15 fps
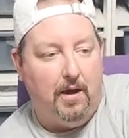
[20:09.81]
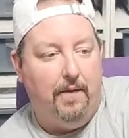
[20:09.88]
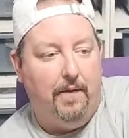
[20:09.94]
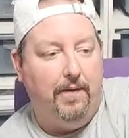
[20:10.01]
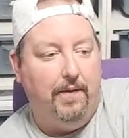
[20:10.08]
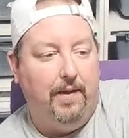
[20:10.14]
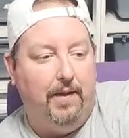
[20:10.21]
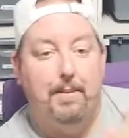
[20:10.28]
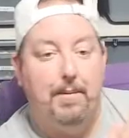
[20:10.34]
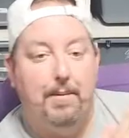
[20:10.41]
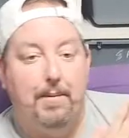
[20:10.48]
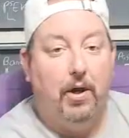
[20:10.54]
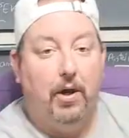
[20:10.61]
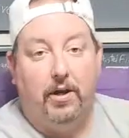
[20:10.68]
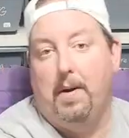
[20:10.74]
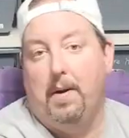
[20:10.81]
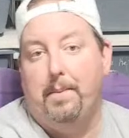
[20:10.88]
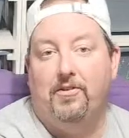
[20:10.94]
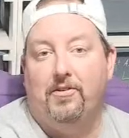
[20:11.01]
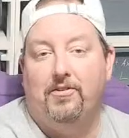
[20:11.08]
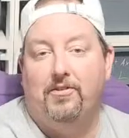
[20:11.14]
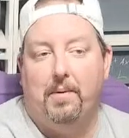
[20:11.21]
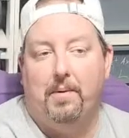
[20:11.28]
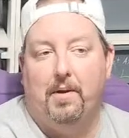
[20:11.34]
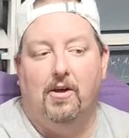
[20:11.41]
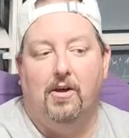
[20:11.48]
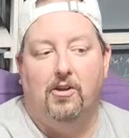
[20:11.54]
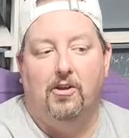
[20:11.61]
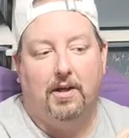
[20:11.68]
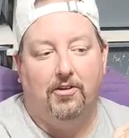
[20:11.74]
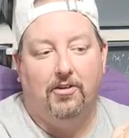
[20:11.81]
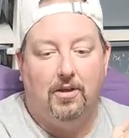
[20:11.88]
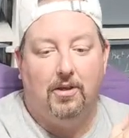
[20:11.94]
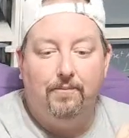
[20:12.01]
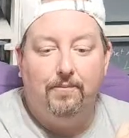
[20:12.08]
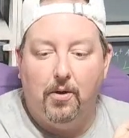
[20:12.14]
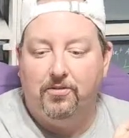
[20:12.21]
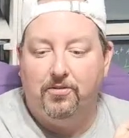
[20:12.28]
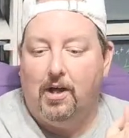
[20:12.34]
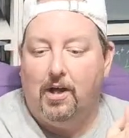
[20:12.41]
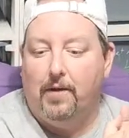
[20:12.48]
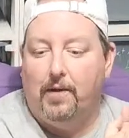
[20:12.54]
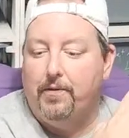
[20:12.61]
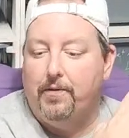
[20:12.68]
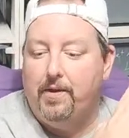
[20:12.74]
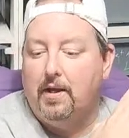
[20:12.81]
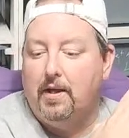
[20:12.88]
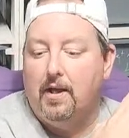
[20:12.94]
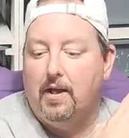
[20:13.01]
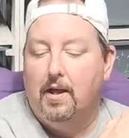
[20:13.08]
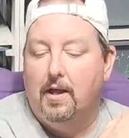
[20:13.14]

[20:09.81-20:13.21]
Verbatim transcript: And then they got to be quick to rip on somebody else because some folks out there think